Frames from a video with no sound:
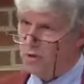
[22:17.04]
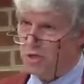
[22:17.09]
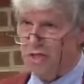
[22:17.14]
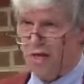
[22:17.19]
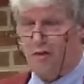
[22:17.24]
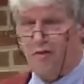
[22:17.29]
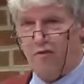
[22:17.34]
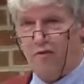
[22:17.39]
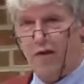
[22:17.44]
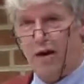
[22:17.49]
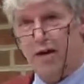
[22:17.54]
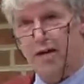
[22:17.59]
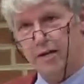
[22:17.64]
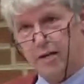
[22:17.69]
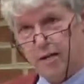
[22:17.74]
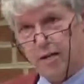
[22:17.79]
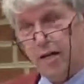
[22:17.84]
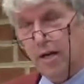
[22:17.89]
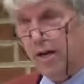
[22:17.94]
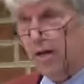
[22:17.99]
to set
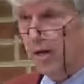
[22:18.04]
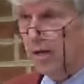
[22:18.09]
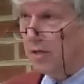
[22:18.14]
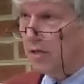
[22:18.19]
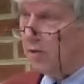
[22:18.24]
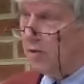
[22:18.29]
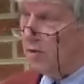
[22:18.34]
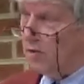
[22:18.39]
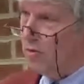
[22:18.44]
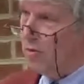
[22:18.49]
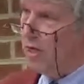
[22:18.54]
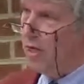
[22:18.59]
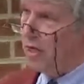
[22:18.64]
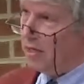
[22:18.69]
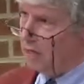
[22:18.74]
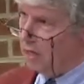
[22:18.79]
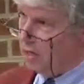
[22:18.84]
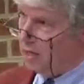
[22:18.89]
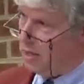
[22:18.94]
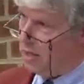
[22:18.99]
fire to
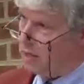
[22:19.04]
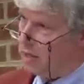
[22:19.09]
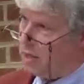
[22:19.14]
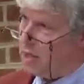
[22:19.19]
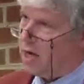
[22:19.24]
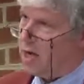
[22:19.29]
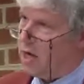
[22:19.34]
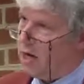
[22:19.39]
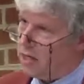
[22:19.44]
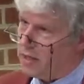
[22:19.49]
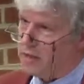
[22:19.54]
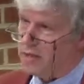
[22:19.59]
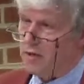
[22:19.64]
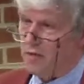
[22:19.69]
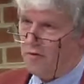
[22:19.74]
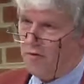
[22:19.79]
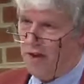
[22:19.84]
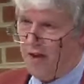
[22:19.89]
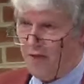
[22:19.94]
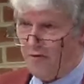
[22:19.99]
the gardens
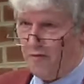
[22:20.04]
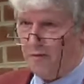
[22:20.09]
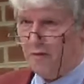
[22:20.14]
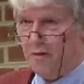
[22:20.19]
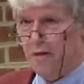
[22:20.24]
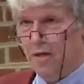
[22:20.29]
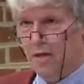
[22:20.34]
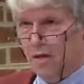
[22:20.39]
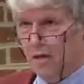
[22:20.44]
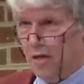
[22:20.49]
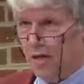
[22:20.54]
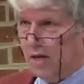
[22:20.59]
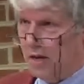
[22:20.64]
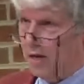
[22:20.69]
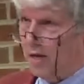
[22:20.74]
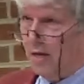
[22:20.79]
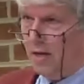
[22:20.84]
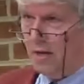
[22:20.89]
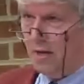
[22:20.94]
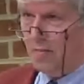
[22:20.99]
of heaven
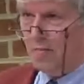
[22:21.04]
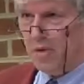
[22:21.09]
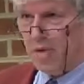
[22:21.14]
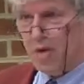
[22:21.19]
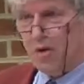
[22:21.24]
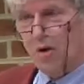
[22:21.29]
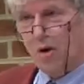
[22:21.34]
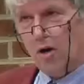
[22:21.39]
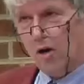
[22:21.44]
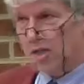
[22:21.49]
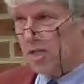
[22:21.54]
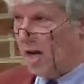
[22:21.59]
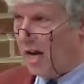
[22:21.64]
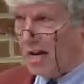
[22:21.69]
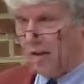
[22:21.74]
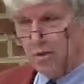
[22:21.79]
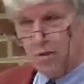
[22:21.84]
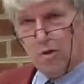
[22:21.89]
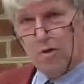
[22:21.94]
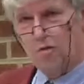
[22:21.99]
because
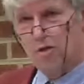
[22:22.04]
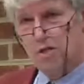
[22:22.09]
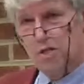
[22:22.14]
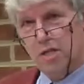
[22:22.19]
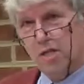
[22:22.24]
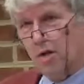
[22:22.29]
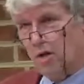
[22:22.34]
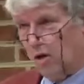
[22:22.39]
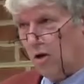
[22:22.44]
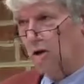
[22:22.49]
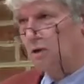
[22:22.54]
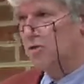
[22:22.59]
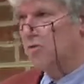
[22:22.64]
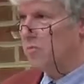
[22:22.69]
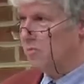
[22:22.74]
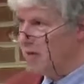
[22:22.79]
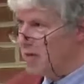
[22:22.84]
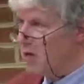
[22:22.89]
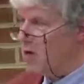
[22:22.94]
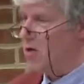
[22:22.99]
I don't see God
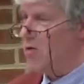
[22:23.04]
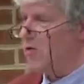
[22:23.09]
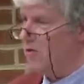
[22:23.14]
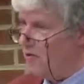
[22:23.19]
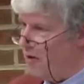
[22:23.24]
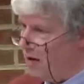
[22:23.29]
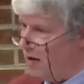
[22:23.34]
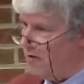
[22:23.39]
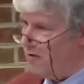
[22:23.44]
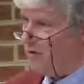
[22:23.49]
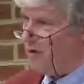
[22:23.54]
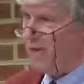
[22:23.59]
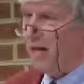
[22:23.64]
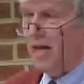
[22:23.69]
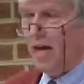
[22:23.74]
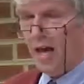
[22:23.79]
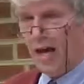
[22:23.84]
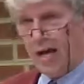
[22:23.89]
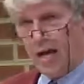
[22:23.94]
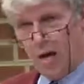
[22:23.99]
because of heaven.
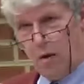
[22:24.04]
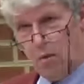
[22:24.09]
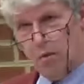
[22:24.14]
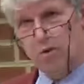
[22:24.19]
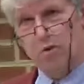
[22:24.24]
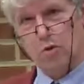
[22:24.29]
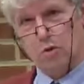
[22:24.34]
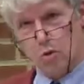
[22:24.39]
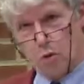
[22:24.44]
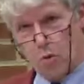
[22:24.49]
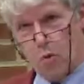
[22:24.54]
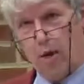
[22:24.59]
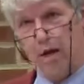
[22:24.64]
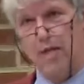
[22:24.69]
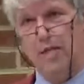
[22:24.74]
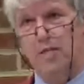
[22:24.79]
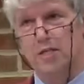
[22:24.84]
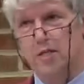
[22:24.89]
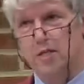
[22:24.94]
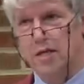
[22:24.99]
And I want to
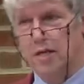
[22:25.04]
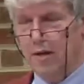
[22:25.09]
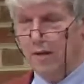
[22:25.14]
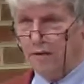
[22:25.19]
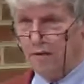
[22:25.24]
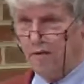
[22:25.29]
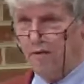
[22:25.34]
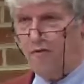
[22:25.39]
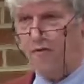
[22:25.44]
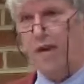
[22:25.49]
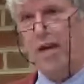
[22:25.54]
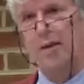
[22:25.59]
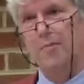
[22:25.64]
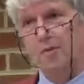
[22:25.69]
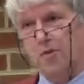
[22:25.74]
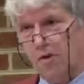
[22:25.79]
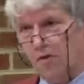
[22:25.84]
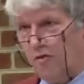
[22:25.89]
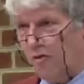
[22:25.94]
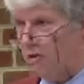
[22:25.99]
quench the
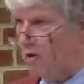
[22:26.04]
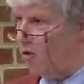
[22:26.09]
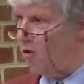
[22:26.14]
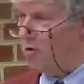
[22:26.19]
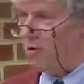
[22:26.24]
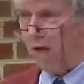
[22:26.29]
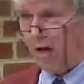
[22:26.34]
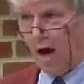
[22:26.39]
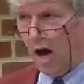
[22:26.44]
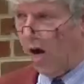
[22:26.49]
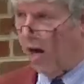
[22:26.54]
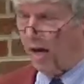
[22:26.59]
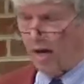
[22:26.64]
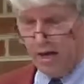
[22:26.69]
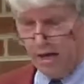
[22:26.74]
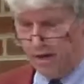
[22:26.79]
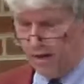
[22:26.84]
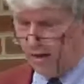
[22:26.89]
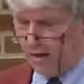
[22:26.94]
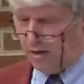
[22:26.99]
flames of
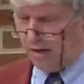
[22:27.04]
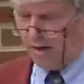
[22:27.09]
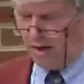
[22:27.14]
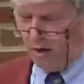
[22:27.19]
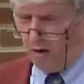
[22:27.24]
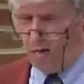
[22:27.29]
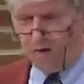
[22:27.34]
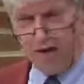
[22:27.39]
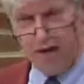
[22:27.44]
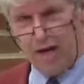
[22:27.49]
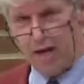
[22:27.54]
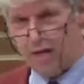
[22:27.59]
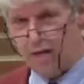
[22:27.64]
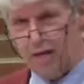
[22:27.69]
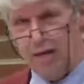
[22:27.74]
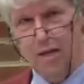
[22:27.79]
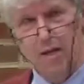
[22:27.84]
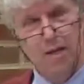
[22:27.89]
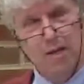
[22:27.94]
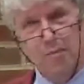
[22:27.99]

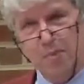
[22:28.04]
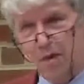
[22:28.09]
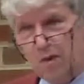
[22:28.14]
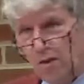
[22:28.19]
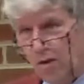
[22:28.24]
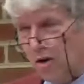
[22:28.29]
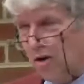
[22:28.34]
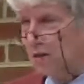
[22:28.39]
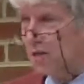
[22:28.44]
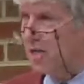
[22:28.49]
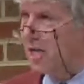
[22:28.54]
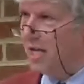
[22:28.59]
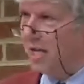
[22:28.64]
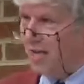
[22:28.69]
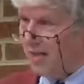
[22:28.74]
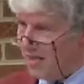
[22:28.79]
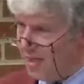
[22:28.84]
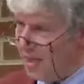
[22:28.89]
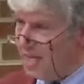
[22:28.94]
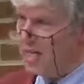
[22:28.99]
hell because
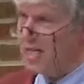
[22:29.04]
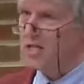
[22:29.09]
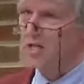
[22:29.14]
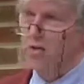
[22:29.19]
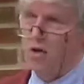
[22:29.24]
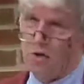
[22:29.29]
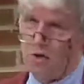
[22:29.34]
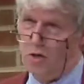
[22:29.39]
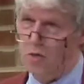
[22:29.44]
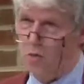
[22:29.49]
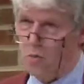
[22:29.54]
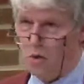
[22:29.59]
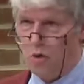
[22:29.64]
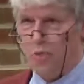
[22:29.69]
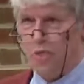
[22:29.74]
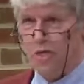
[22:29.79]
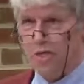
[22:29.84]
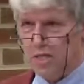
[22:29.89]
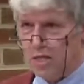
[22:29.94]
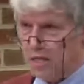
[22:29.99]
that is not
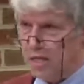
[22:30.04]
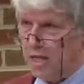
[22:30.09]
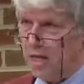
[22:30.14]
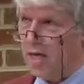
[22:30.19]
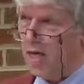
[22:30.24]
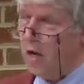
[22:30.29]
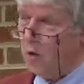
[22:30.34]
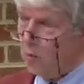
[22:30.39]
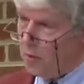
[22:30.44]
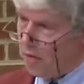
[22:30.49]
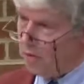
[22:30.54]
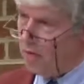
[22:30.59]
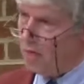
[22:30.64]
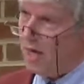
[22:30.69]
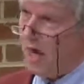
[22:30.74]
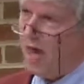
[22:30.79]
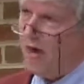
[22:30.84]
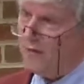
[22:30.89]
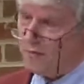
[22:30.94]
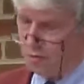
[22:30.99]
what we seek. We
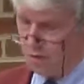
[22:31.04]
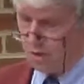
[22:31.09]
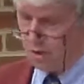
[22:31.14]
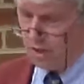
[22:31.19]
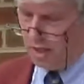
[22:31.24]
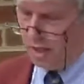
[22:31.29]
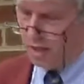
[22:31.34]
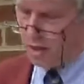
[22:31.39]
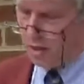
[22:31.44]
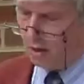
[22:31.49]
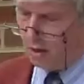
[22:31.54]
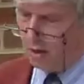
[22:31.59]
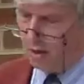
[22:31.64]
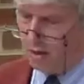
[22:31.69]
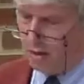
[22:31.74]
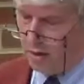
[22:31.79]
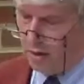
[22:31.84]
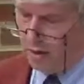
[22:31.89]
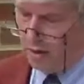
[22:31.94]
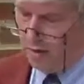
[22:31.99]
have to seek
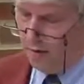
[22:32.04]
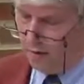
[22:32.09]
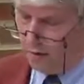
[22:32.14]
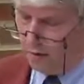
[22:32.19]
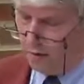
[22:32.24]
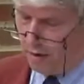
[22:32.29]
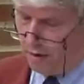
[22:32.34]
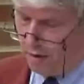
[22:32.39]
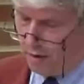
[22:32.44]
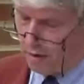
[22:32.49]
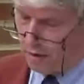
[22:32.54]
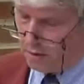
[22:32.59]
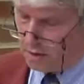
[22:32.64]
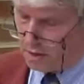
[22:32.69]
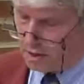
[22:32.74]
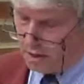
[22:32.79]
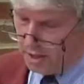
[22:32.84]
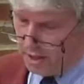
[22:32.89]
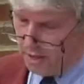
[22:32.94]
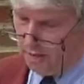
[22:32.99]
God for
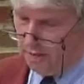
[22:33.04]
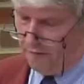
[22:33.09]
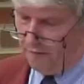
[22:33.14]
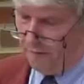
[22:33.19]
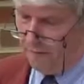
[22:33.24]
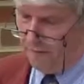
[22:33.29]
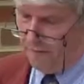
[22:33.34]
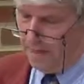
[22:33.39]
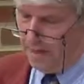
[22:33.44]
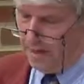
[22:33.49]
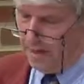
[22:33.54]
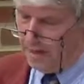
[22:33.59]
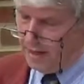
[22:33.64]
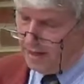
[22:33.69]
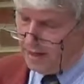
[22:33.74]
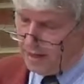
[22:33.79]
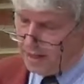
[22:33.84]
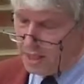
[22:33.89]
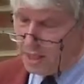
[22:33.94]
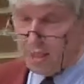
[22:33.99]
God's self."
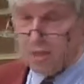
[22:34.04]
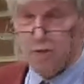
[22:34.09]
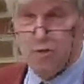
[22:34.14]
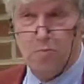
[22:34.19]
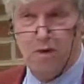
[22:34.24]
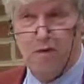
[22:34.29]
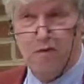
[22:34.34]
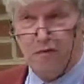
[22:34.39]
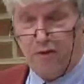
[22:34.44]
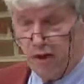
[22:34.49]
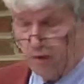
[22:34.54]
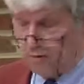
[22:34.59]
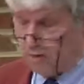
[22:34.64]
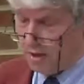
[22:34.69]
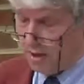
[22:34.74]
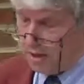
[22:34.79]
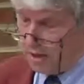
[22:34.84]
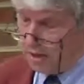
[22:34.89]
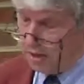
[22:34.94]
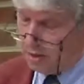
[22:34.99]
This is to be
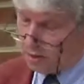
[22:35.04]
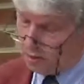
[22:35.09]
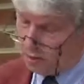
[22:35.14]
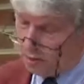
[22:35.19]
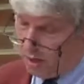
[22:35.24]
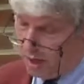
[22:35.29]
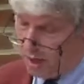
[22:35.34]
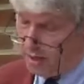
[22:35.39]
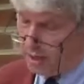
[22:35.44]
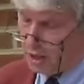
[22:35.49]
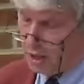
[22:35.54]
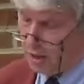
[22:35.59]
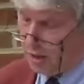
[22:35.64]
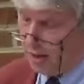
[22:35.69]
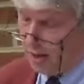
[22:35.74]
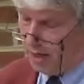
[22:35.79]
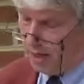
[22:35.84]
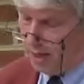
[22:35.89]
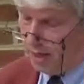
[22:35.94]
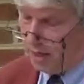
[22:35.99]
found in the Quran as
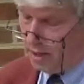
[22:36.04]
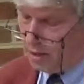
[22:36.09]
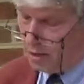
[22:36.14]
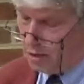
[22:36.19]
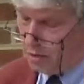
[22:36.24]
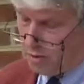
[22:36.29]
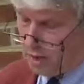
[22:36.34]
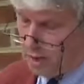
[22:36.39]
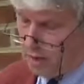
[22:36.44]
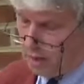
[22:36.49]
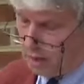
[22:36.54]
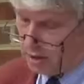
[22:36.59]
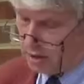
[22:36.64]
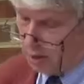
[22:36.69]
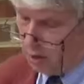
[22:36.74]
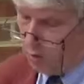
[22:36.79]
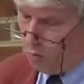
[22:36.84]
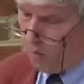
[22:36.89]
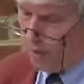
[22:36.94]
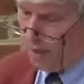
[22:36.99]
well, Surat
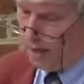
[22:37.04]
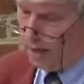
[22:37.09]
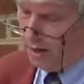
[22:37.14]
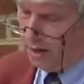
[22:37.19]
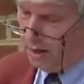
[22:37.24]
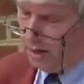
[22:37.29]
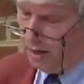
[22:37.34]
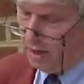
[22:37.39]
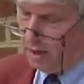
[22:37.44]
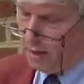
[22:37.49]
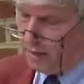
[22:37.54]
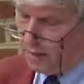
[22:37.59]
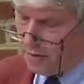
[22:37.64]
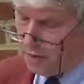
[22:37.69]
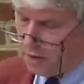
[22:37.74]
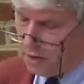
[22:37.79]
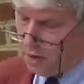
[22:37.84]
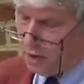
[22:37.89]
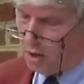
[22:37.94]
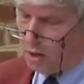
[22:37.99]
Al-Tawbah.
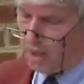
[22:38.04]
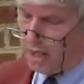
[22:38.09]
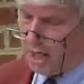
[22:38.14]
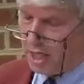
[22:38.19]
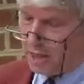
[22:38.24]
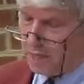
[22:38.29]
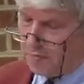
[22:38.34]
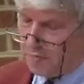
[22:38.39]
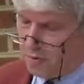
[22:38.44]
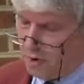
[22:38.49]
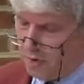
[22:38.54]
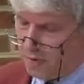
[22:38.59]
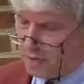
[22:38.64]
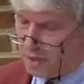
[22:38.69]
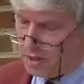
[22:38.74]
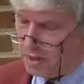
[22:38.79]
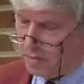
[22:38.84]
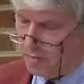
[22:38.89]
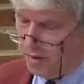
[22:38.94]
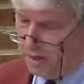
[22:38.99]
God has
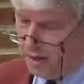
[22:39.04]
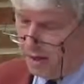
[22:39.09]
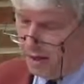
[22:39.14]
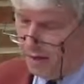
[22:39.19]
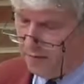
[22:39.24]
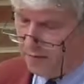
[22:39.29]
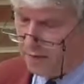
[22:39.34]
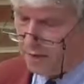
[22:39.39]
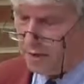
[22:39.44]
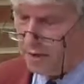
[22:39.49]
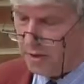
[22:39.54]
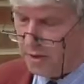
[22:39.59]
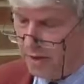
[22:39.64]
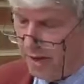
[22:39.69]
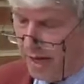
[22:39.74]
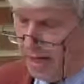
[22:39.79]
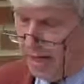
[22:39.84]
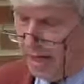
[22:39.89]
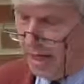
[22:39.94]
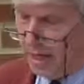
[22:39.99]
promised the believers,
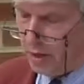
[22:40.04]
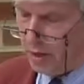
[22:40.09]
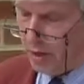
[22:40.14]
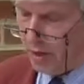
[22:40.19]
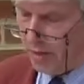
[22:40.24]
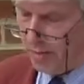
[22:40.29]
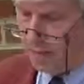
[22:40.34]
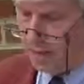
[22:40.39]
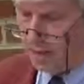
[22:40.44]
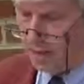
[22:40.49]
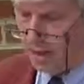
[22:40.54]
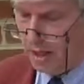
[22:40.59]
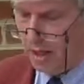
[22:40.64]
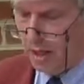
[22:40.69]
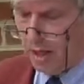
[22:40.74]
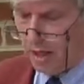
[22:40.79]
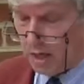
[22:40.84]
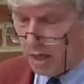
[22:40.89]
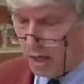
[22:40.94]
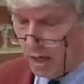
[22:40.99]
men and women,
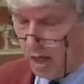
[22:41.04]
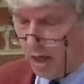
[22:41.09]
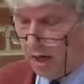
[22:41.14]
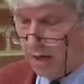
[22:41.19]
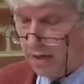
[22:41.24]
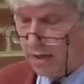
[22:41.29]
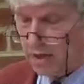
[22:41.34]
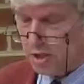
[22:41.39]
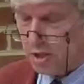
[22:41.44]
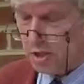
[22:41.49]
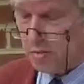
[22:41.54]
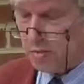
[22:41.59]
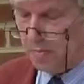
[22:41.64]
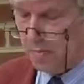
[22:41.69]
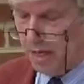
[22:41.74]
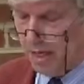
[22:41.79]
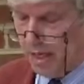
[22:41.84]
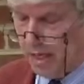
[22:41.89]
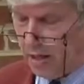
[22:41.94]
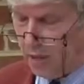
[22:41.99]
gardens
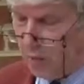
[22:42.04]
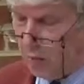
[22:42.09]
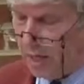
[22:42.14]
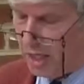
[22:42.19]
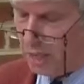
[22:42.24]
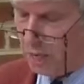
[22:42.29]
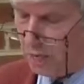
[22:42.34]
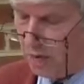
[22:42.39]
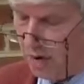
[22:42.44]
beneath which